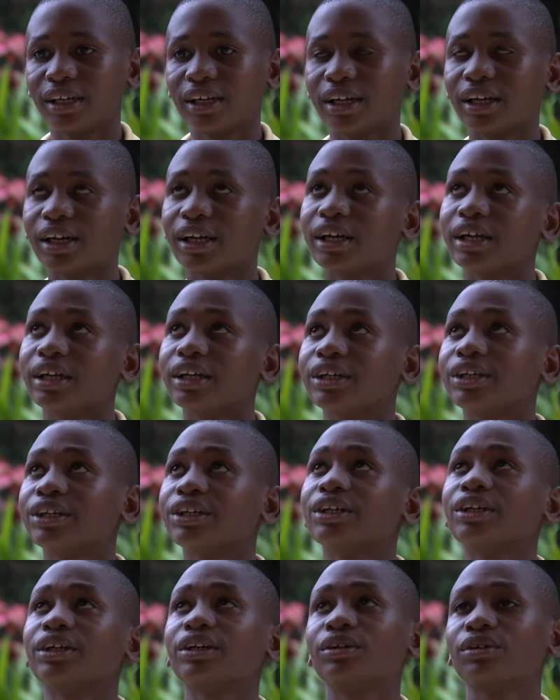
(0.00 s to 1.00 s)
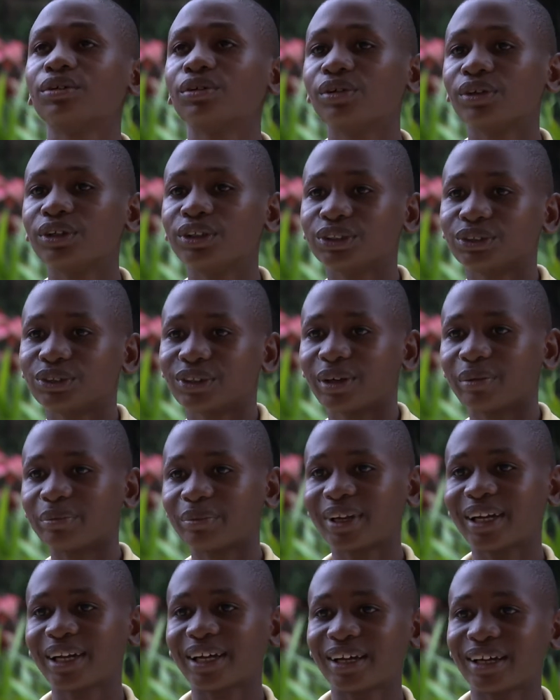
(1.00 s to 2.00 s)
like going to
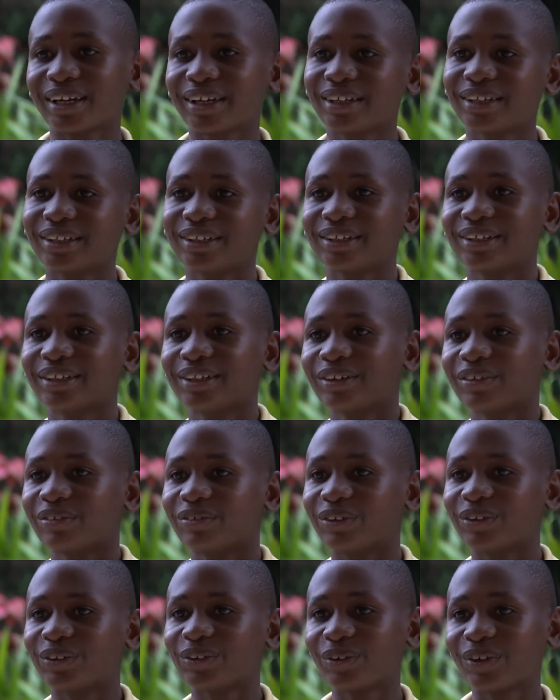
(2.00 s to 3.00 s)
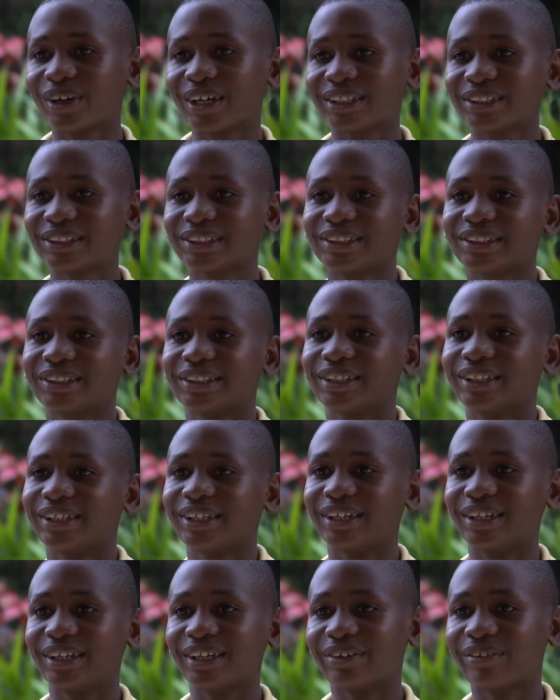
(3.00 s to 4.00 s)
Kampala for tours,
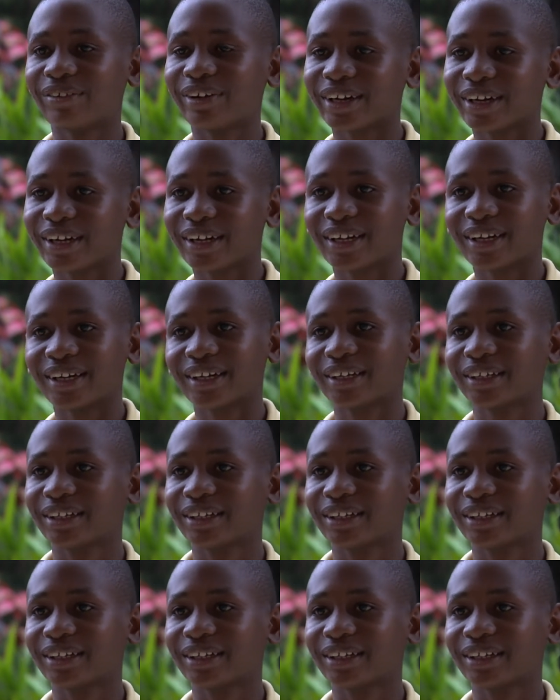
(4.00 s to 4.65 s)
in Rwanda,